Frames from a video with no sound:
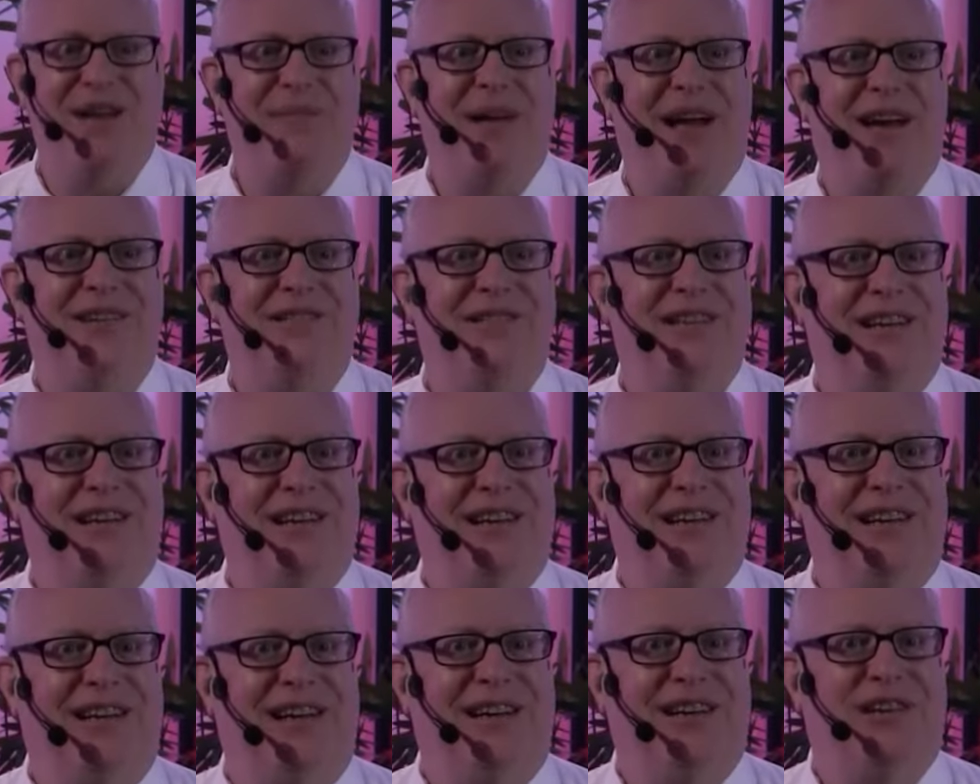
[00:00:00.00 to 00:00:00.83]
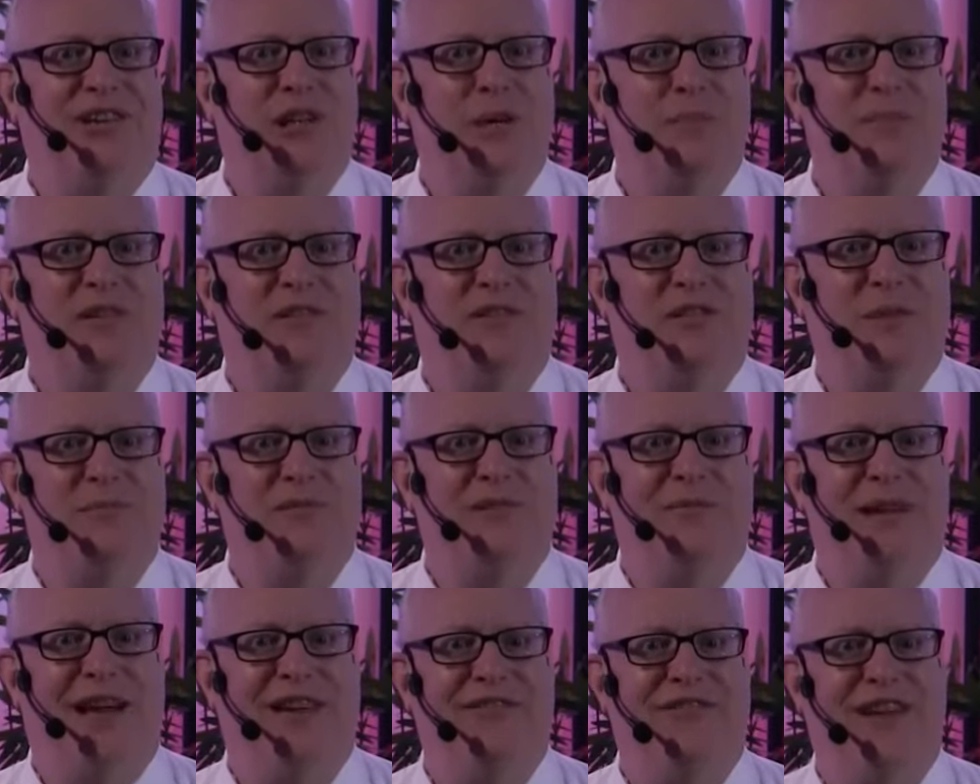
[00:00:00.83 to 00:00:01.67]
about a group of some
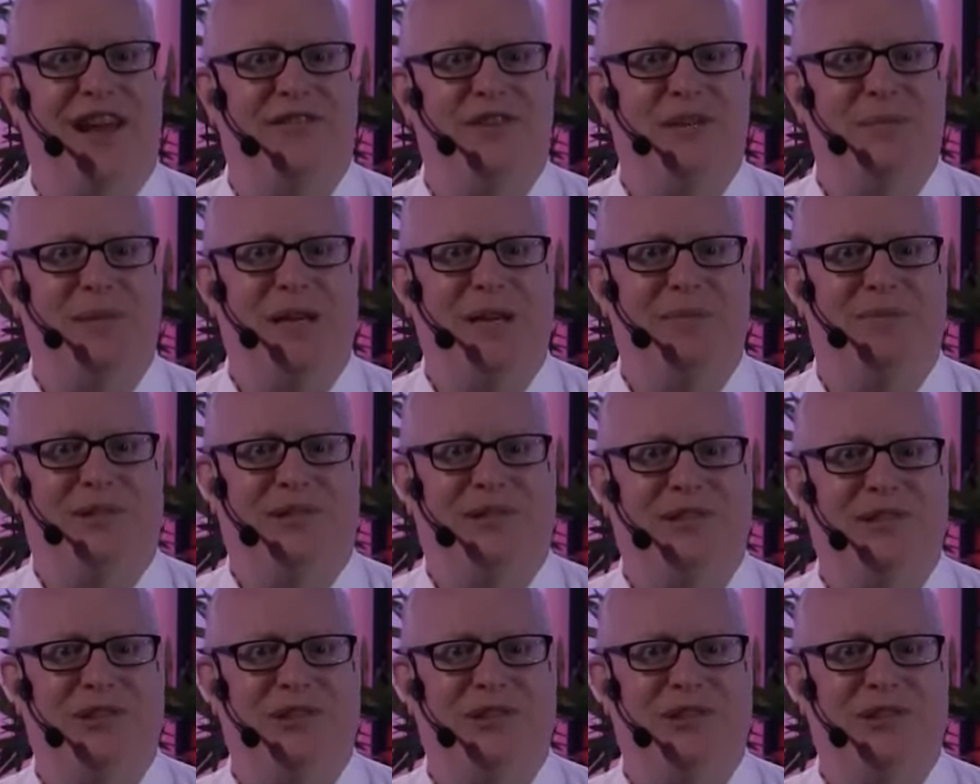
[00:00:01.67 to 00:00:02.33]
of my favorite people,